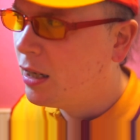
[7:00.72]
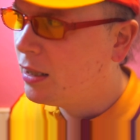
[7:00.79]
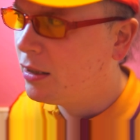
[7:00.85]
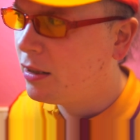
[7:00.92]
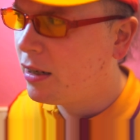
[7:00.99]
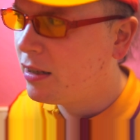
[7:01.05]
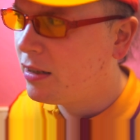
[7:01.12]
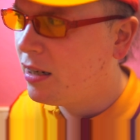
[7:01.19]

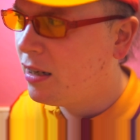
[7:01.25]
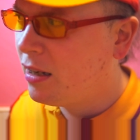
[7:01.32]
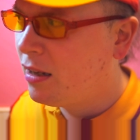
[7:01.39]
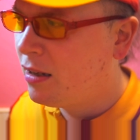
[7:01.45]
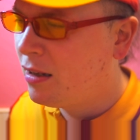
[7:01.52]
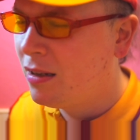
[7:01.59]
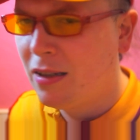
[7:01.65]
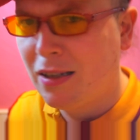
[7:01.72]
Interesting.
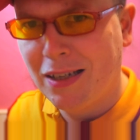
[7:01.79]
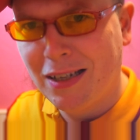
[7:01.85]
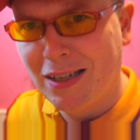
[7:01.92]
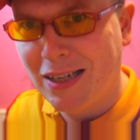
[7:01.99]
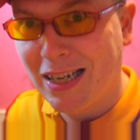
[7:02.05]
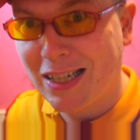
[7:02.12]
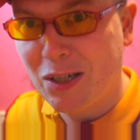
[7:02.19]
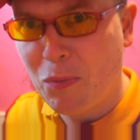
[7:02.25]

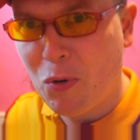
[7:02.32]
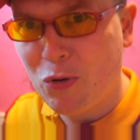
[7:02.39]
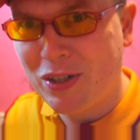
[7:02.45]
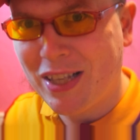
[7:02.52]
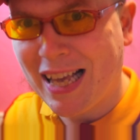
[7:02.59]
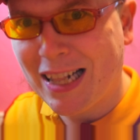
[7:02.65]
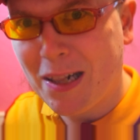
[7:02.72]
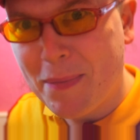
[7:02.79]
I suppose
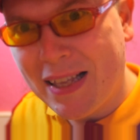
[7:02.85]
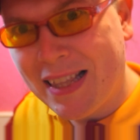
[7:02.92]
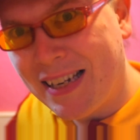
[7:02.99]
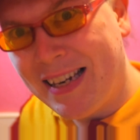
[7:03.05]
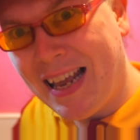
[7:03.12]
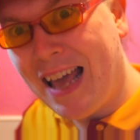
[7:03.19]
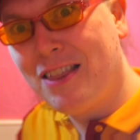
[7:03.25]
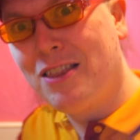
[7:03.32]
that'll be the
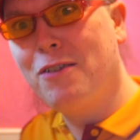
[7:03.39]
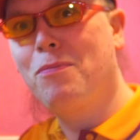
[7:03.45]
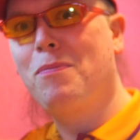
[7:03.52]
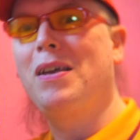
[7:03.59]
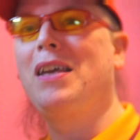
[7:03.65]
death of